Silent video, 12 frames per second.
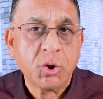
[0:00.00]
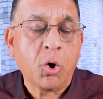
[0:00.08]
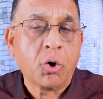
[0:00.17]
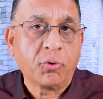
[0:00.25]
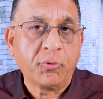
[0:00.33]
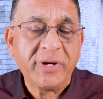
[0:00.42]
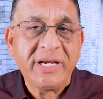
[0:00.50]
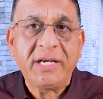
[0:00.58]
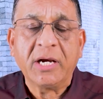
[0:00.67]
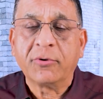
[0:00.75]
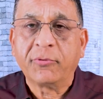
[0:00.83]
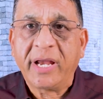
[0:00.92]
or
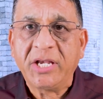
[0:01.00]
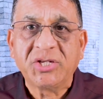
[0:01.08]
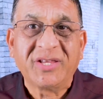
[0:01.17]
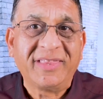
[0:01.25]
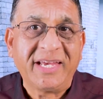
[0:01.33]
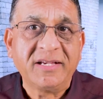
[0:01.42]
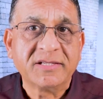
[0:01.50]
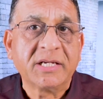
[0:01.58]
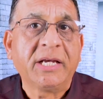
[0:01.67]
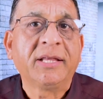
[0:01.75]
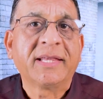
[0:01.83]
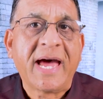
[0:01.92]
rearrange things
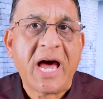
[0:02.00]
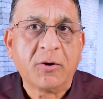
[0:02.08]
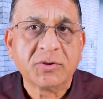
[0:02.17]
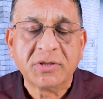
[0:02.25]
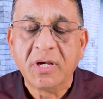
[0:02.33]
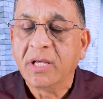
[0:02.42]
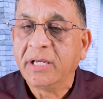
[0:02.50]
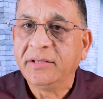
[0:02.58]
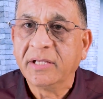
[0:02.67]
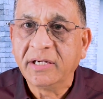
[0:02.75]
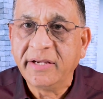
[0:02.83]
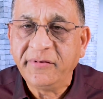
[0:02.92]
in the house, in
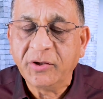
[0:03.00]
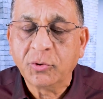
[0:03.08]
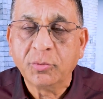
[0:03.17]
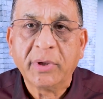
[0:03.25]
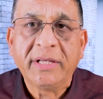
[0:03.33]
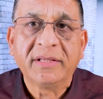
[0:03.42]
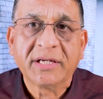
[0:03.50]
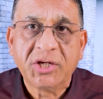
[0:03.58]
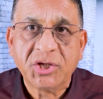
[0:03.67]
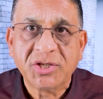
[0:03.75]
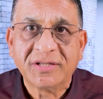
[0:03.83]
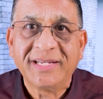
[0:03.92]
the living room, in the
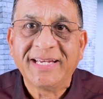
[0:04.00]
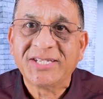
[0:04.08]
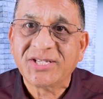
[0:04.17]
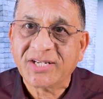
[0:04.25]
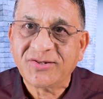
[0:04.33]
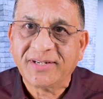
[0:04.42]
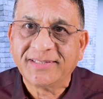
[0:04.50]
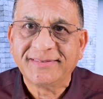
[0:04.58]
kitchen, etc.